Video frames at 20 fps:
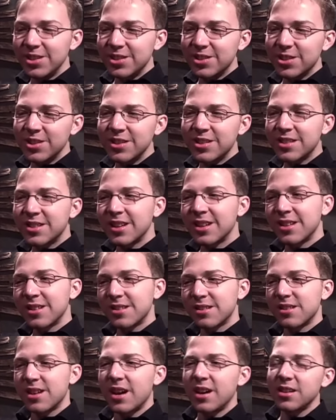
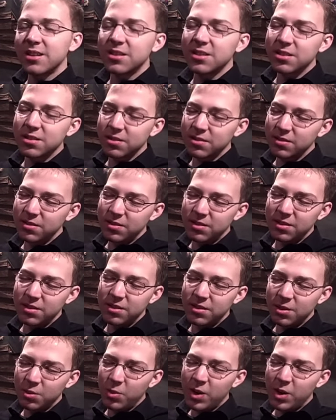sex the